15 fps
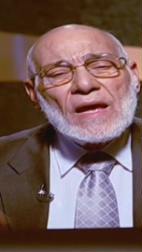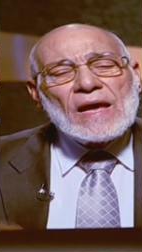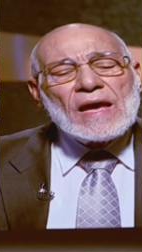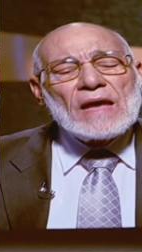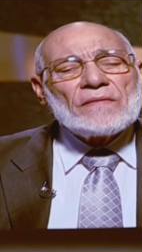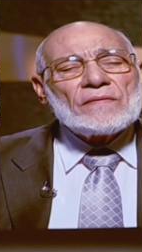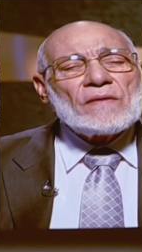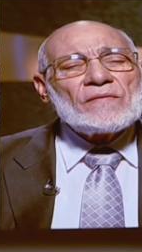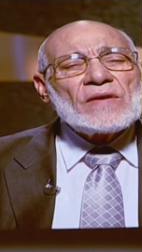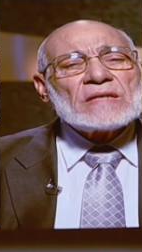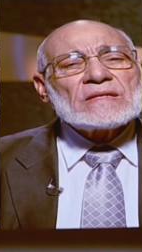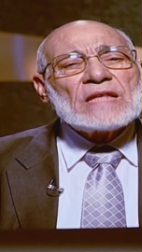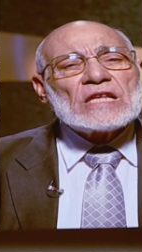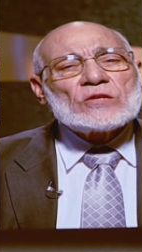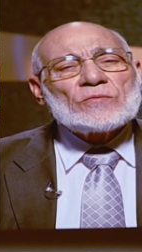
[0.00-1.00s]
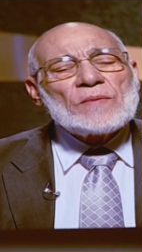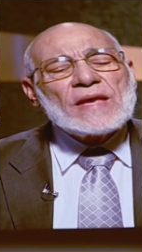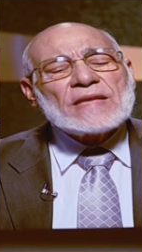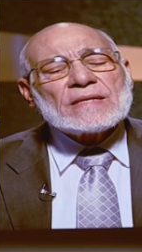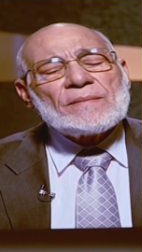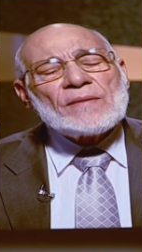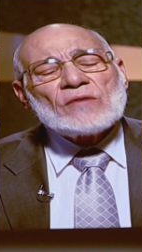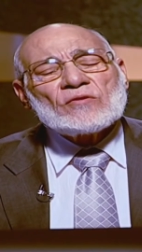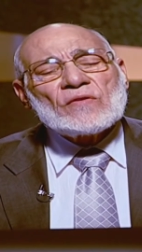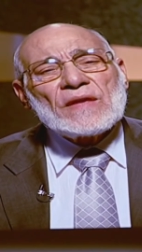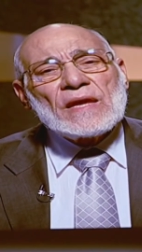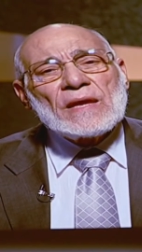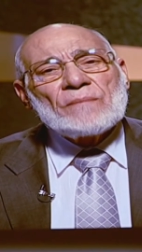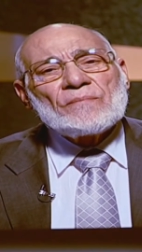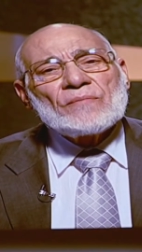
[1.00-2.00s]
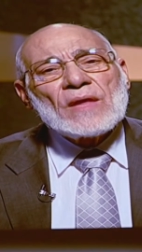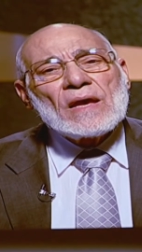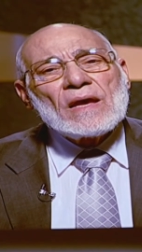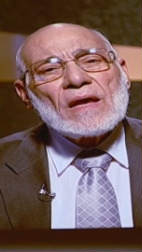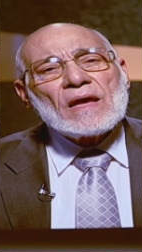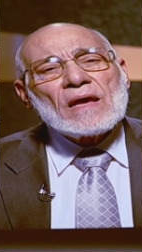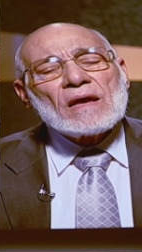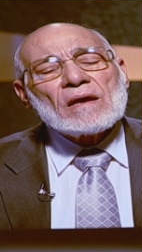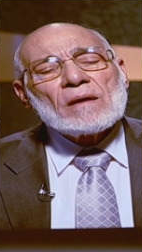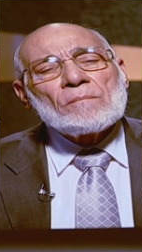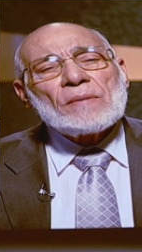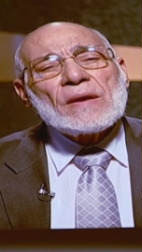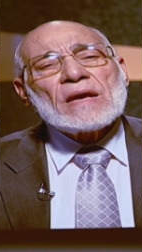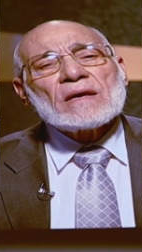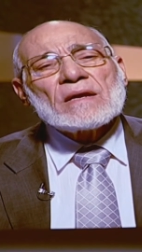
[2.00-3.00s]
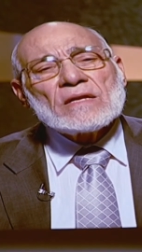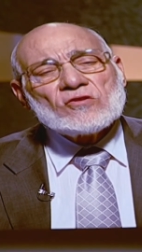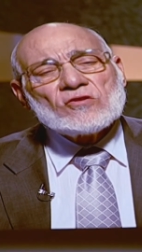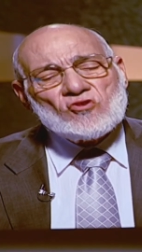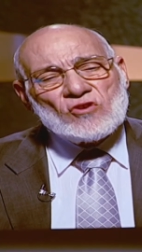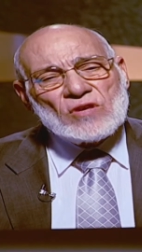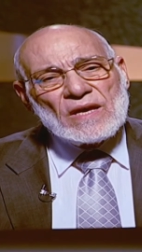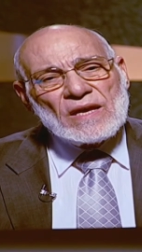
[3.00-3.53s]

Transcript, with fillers: And the verse that speaks about the uh, big crunch